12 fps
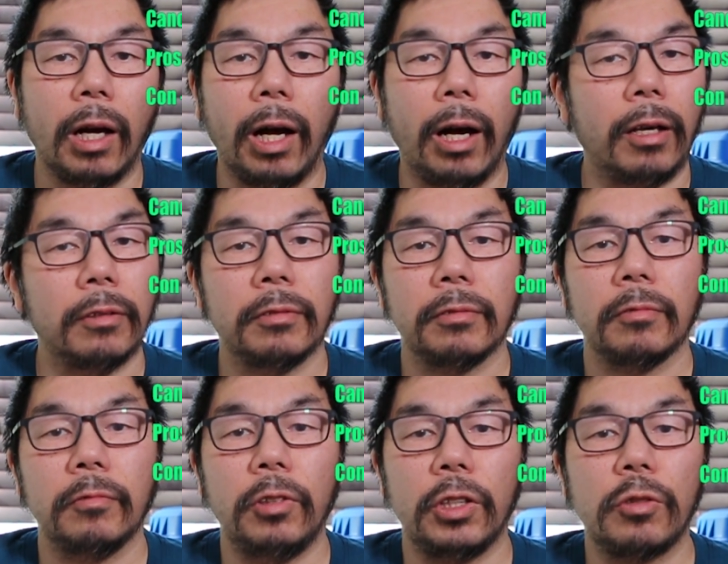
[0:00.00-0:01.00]

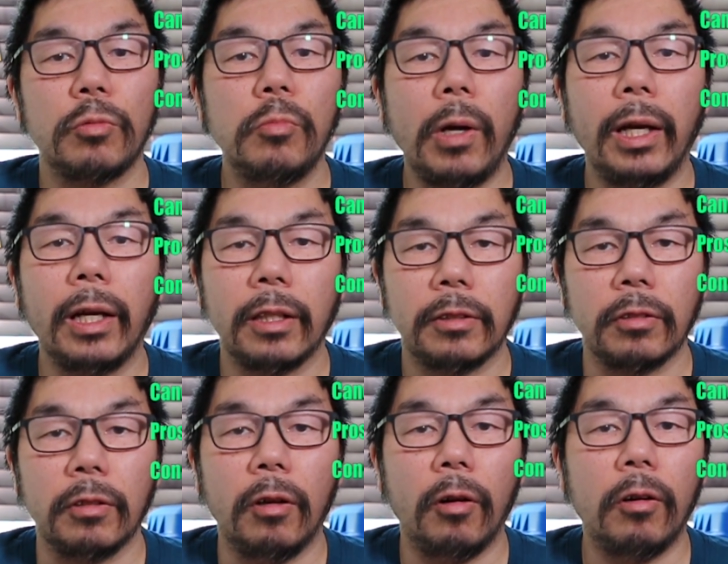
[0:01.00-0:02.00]
on which way I
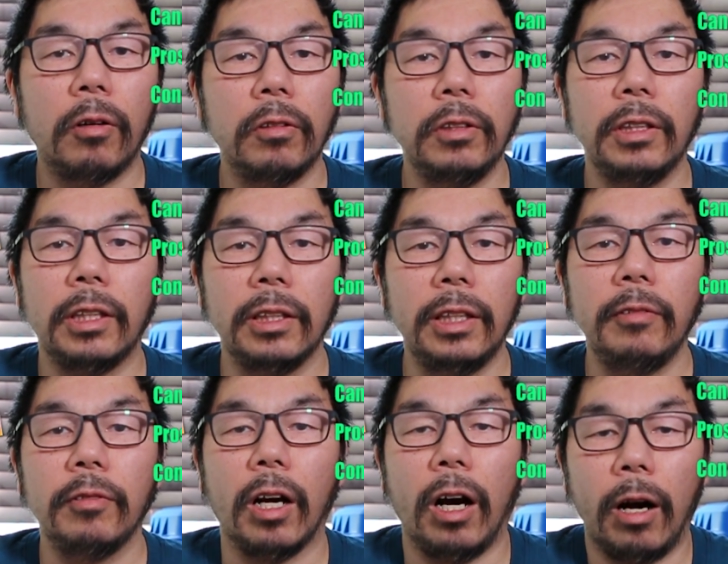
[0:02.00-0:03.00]
should go, you can
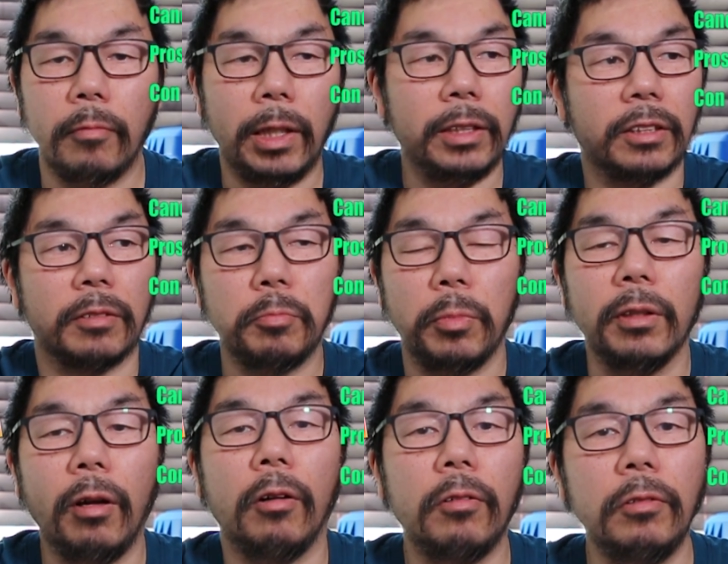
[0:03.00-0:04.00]
leave your comments
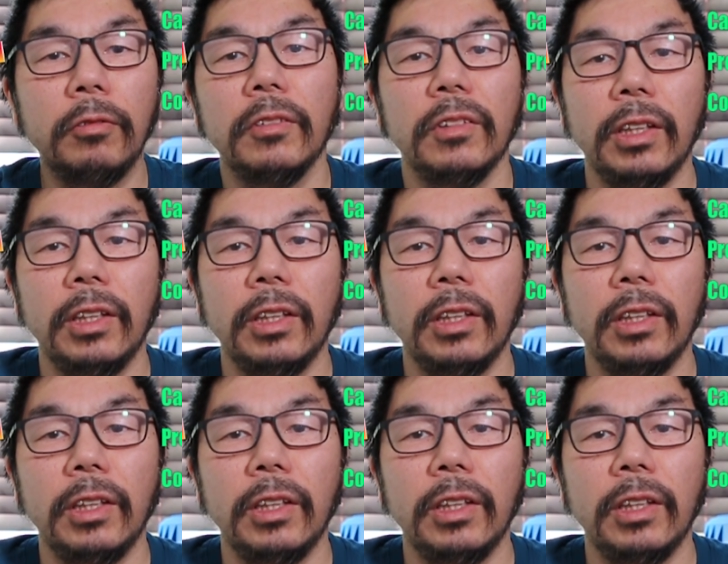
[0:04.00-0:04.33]
below,